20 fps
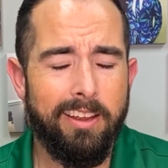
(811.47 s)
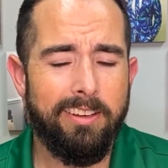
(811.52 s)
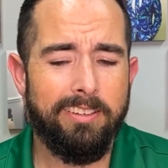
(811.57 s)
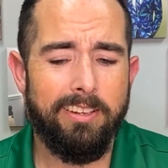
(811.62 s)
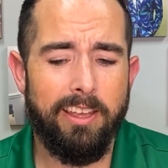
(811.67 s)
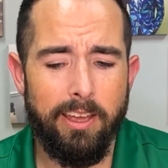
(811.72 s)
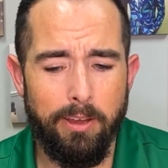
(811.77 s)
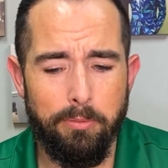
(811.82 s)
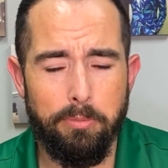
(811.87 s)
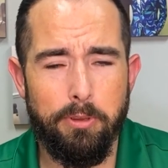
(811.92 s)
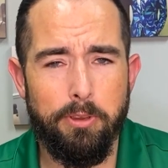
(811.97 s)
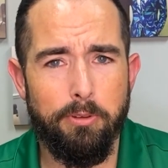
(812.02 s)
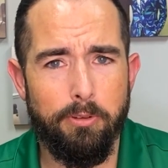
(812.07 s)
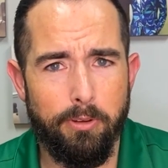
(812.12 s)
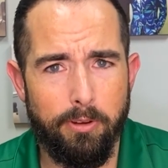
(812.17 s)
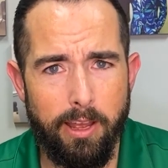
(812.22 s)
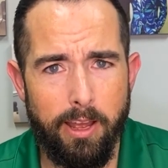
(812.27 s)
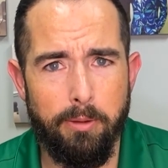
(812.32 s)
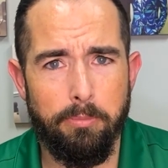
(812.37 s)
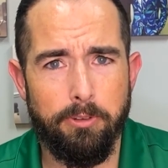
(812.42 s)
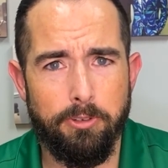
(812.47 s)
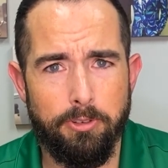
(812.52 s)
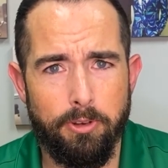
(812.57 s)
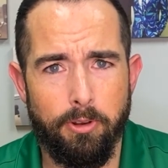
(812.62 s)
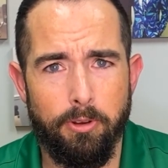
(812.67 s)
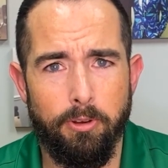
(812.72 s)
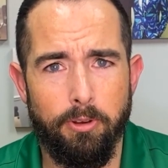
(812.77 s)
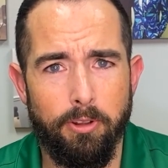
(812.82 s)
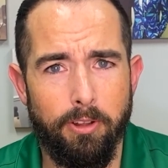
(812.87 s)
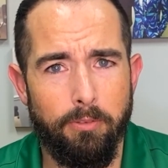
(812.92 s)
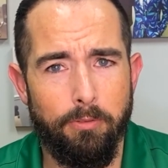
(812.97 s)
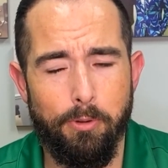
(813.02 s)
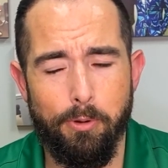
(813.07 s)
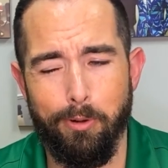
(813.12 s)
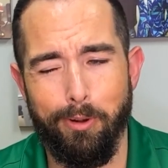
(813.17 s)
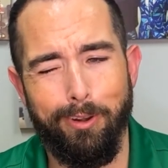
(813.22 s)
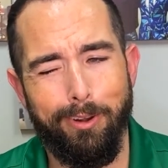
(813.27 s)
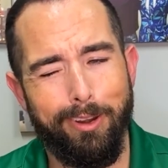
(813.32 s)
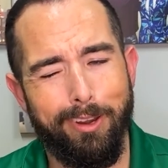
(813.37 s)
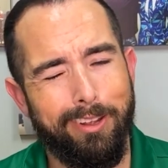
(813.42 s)
to help you accomplish your goal of
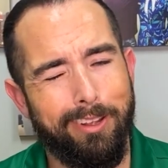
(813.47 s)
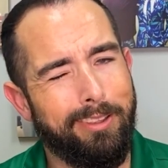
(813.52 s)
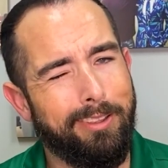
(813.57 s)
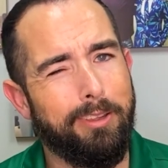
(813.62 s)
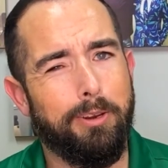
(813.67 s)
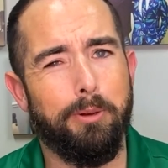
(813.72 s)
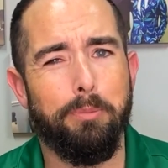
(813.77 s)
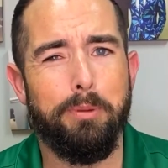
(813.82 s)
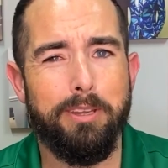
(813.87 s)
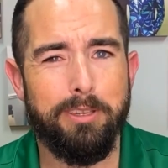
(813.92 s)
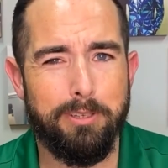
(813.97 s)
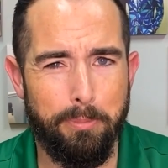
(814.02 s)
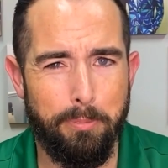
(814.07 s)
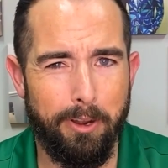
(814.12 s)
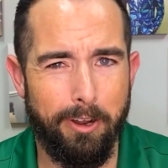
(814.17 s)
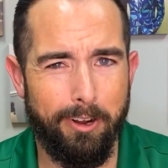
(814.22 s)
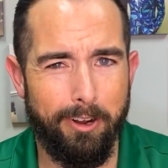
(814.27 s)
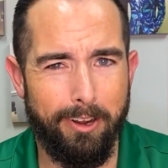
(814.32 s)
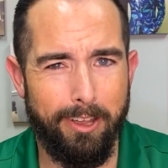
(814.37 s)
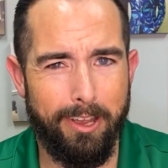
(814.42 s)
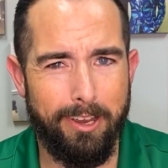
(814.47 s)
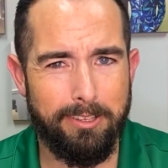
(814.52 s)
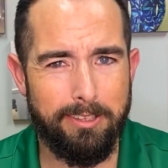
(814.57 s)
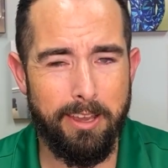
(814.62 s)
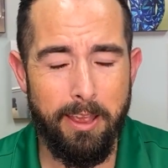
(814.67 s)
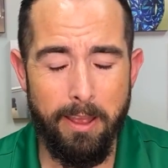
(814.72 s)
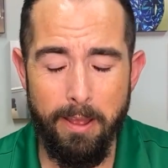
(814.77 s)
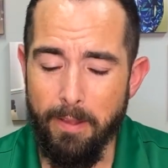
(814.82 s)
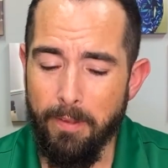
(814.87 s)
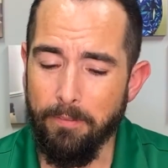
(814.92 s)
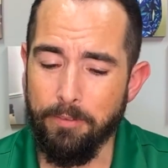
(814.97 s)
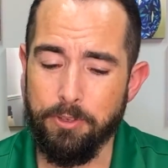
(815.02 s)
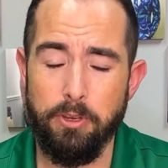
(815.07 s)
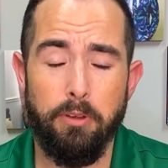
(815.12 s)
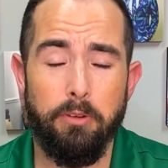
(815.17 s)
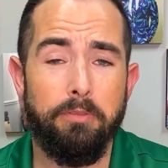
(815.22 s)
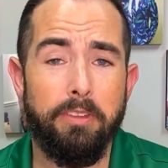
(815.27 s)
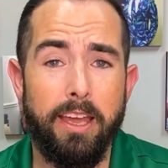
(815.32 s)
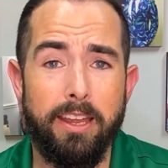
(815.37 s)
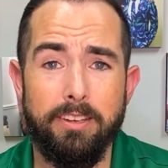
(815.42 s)
owning a little piece of paradise. So
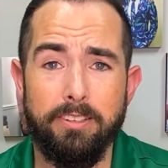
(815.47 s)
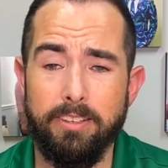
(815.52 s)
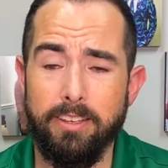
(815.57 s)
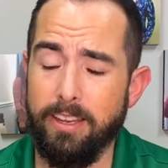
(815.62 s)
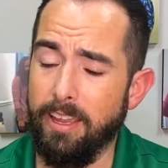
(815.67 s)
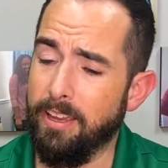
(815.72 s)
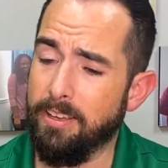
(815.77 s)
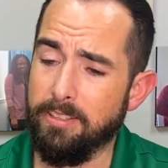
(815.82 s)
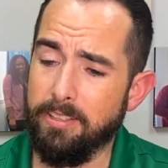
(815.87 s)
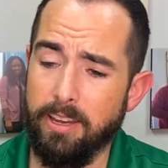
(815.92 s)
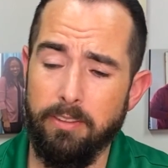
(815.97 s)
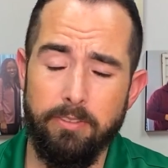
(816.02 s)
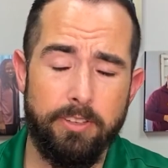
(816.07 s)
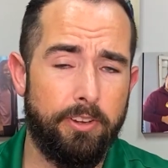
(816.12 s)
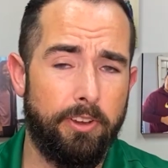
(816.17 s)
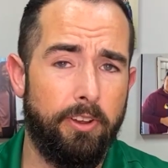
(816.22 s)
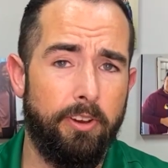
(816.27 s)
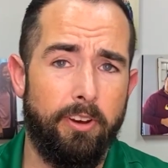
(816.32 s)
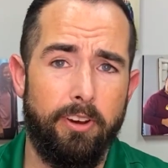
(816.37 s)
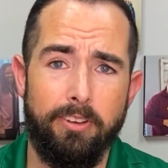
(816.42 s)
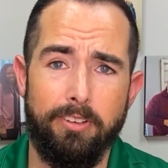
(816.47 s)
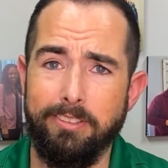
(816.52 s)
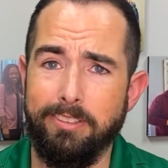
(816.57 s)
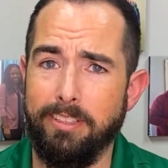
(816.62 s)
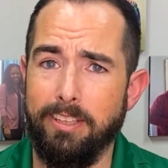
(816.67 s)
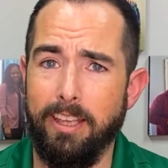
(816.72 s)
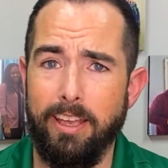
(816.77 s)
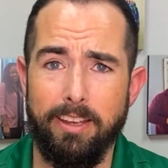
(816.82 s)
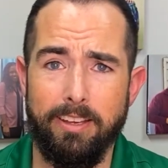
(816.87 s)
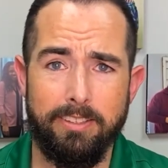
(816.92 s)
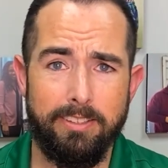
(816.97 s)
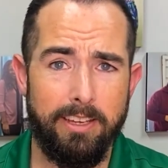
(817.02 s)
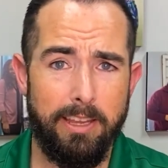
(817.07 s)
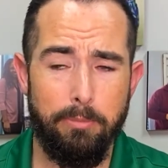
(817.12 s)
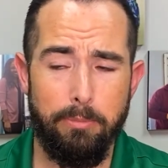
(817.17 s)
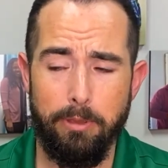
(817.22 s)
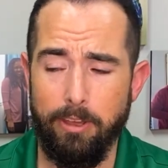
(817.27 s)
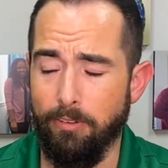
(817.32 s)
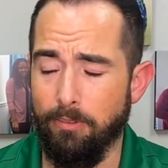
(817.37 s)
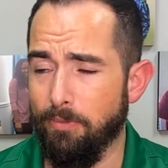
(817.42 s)
if that is the case, give us a call, text,
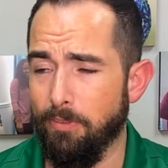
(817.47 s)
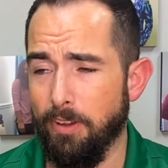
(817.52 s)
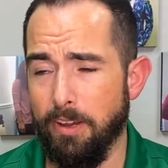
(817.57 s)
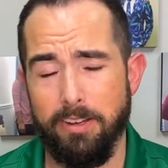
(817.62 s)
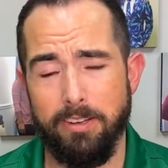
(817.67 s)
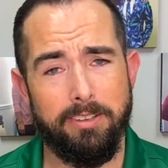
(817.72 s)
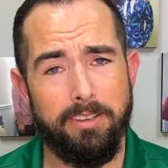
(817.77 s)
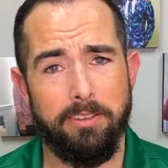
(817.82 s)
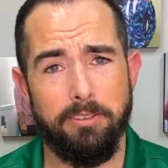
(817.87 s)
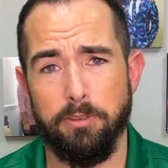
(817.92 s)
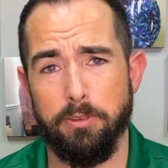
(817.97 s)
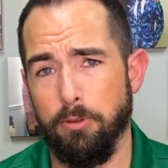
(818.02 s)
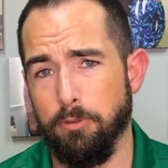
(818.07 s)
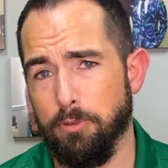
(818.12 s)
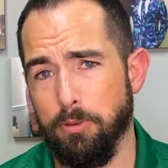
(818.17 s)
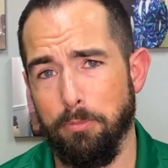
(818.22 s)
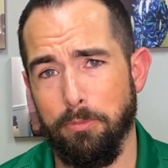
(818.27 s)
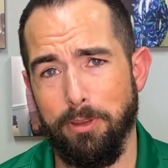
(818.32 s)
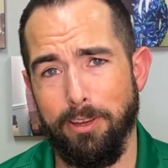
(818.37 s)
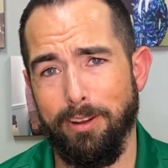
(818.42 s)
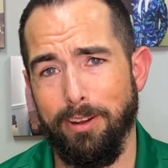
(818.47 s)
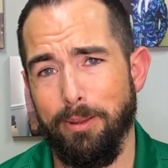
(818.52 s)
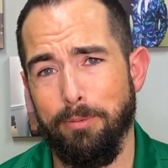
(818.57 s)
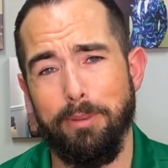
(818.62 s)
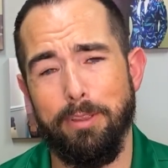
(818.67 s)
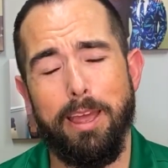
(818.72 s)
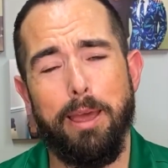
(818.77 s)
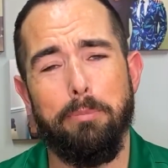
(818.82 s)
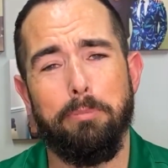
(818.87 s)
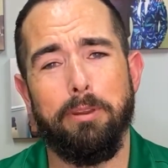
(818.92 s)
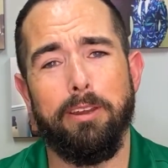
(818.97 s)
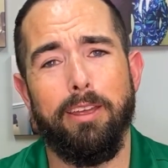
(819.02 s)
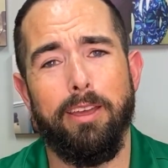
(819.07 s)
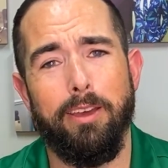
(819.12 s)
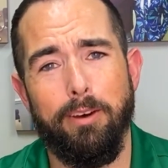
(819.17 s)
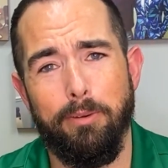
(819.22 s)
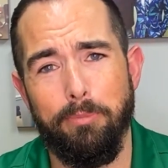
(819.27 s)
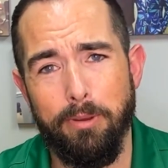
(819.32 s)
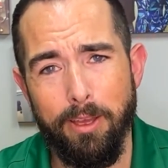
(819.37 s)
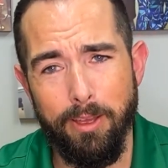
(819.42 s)
email, find us on social media. I'd be happy to
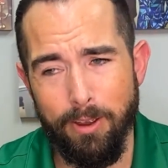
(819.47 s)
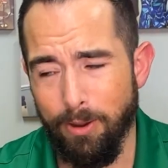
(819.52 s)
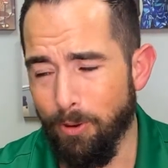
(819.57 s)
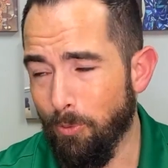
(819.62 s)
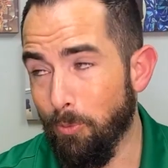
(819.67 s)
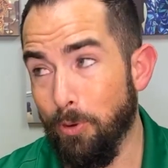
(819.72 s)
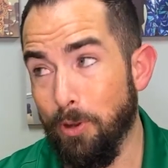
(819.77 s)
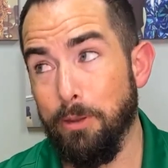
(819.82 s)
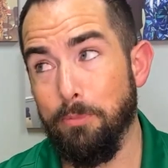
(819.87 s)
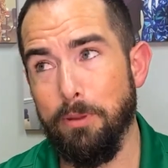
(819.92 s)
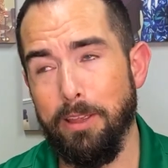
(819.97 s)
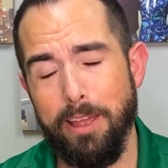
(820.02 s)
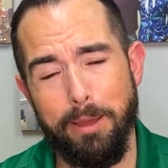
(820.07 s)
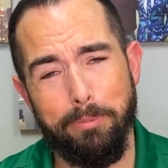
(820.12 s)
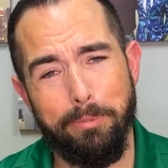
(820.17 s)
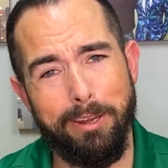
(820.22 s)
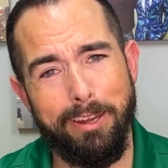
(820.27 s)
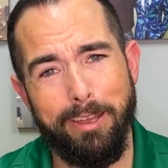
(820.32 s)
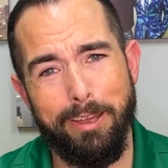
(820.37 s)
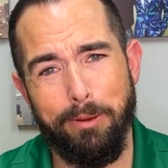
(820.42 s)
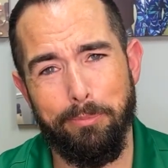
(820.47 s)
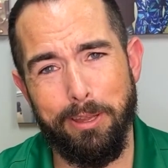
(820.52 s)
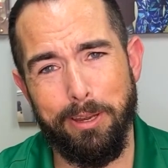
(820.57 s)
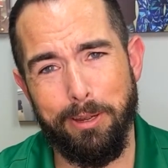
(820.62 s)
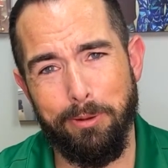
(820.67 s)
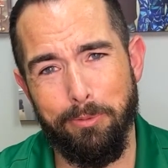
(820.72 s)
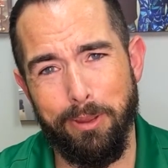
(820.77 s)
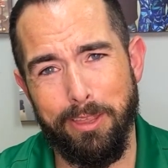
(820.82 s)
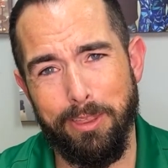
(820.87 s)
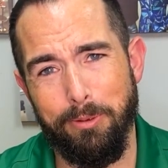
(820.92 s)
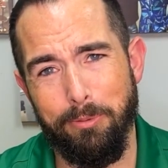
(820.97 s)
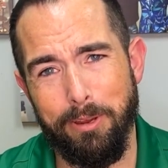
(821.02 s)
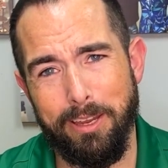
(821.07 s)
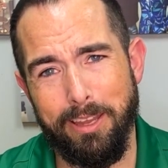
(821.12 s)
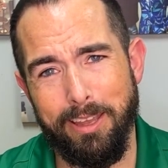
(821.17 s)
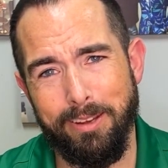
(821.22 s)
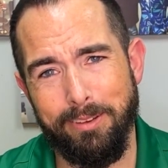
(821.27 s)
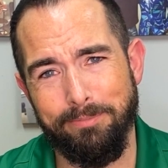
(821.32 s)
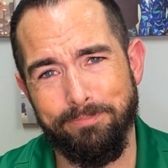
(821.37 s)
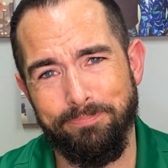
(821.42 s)
help. We'd be happy to help any way that we can.